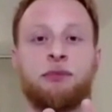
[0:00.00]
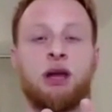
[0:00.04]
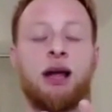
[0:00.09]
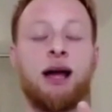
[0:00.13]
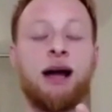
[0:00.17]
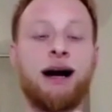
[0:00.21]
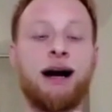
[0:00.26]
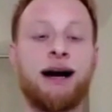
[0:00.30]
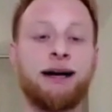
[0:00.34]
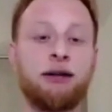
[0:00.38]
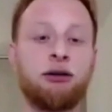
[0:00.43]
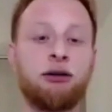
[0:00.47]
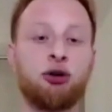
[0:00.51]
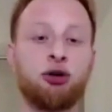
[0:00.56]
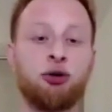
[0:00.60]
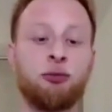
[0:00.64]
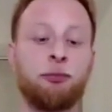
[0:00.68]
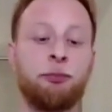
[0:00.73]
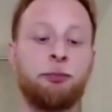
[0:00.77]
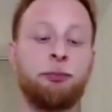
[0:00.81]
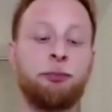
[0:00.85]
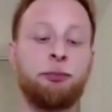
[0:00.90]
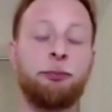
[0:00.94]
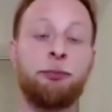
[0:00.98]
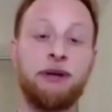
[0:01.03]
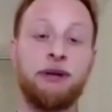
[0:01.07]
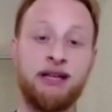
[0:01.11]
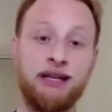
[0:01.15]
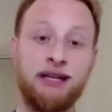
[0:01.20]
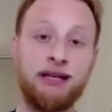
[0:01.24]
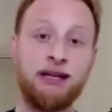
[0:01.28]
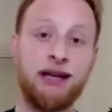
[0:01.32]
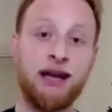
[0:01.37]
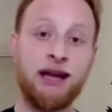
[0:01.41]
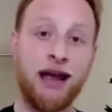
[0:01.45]
Either
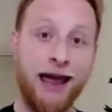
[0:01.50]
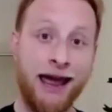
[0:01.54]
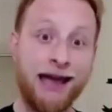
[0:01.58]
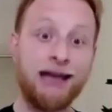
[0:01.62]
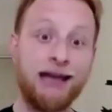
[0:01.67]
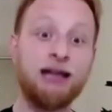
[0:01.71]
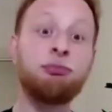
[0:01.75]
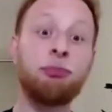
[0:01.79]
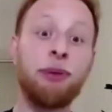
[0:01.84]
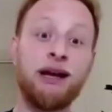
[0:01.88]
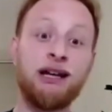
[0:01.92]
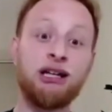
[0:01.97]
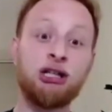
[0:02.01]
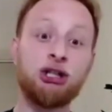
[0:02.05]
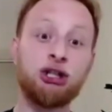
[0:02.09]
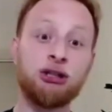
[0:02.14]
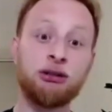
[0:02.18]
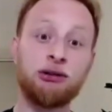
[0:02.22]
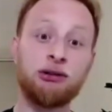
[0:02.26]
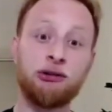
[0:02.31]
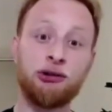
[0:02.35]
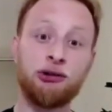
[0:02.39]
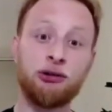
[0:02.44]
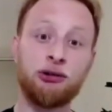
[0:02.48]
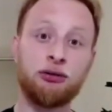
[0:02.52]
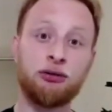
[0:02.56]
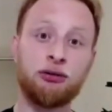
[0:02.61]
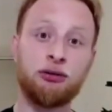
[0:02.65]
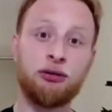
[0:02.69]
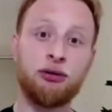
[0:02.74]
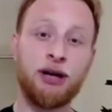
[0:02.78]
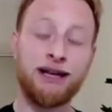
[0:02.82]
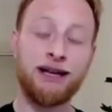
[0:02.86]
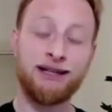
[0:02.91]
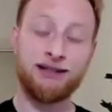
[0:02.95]
be a patient
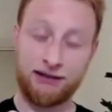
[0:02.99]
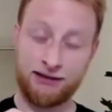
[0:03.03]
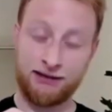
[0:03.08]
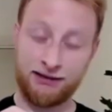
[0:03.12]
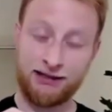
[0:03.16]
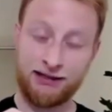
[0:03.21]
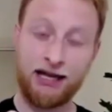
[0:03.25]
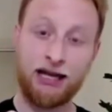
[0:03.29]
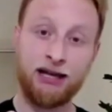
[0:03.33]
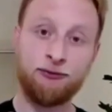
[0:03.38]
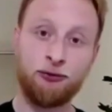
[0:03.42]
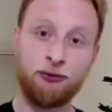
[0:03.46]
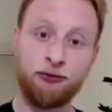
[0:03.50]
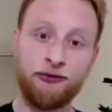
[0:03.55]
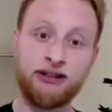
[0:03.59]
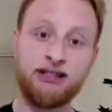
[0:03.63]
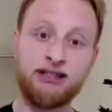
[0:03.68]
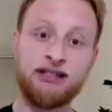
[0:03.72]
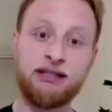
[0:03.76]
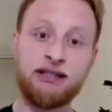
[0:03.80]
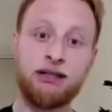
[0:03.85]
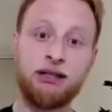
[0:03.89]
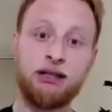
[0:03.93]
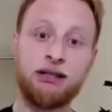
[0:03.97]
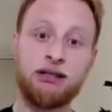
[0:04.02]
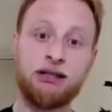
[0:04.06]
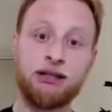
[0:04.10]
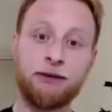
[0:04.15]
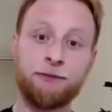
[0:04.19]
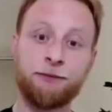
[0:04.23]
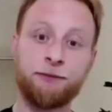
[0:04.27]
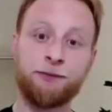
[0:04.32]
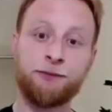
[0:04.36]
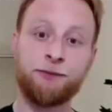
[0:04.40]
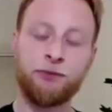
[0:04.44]
as a slave of a disease,
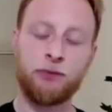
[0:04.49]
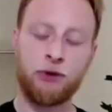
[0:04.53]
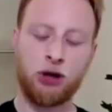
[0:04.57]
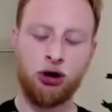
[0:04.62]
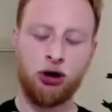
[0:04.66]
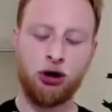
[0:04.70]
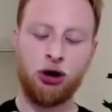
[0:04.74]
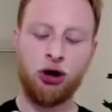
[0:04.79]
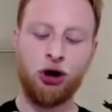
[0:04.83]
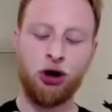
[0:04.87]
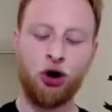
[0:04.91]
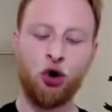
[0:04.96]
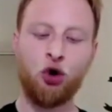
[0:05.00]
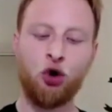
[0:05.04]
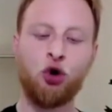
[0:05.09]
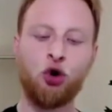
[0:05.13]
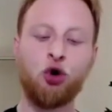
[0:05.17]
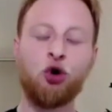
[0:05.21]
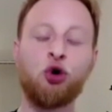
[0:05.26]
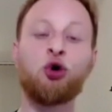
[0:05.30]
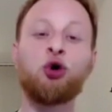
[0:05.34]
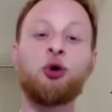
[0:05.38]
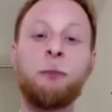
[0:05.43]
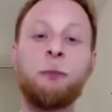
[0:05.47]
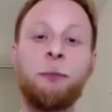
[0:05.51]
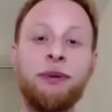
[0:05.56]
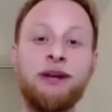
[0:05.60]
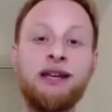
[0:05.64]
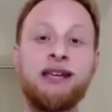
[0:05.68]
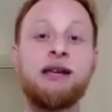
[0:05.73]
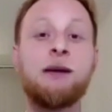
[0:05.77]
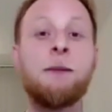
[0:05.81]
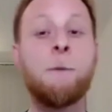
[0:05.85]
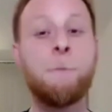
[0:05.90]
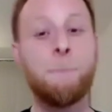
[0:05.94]
or
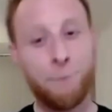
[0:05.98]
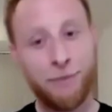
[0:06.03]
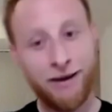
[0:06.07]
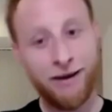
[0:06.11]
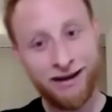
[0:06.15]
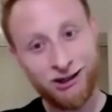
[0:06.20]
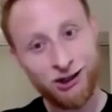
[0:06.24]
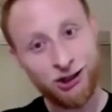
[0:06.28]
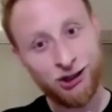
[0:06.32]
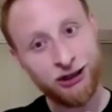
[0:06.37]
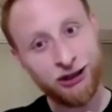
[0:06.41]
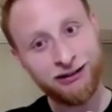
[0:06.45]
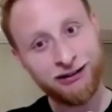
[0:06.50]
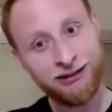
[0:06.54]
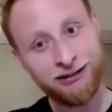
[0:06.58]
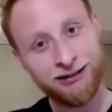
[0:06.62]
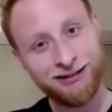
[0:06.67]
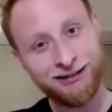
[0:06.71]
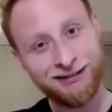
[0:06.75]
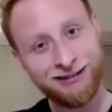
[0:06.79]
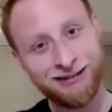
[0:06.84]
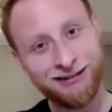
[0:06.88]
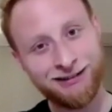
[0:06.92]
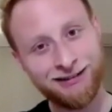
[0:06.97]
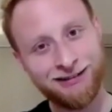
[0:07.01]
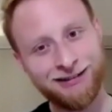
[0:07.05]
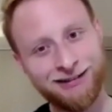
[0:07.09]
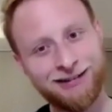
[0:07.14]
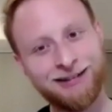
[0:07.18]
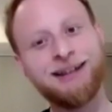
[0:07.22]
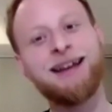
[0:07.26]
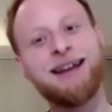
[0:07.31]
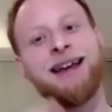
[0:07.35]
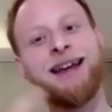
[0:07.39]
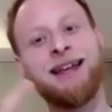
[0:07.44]
be patient
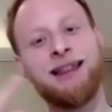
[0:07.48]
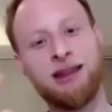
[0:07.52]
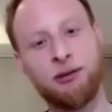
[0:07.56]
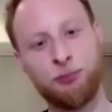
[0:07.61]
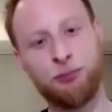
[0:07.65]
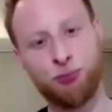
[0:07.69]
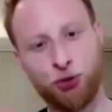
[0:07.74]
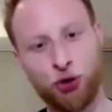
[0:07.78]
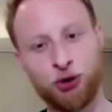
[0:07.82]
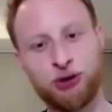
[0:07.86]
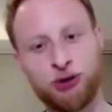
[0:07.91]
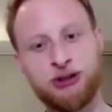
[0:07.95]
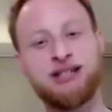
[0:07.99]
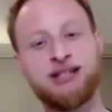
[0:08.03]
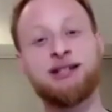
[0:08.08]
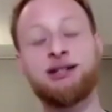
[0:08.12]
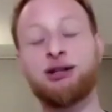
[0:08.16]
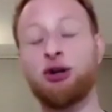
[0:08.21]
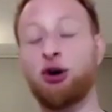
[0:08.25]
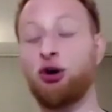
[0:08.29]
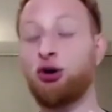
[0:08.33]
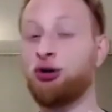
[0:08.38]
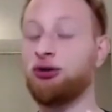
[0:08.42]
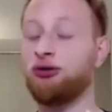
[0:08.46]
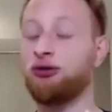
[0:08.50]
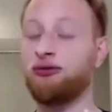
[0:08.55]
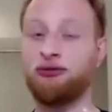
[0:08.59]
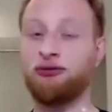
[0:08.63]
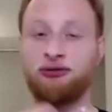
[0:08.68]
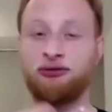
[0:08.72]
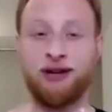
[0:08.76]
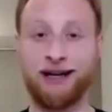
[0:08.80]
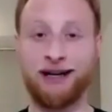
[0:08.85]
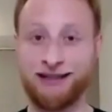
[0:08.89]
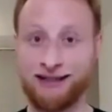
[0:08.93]
in the process
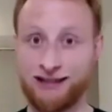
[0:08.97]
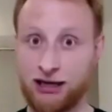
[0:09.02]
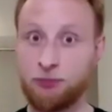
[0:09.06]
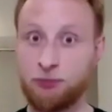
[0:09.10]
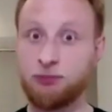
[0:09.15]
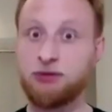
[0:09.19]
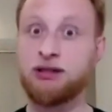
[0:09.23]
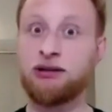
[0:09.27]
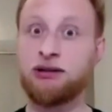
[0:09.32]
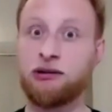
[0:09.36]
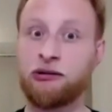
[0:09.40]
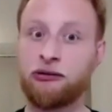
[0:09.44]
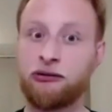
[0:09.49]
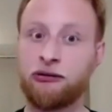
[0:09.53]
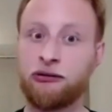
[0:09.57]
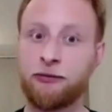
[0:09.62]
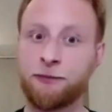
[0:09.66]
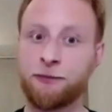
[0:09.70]
of acceptance.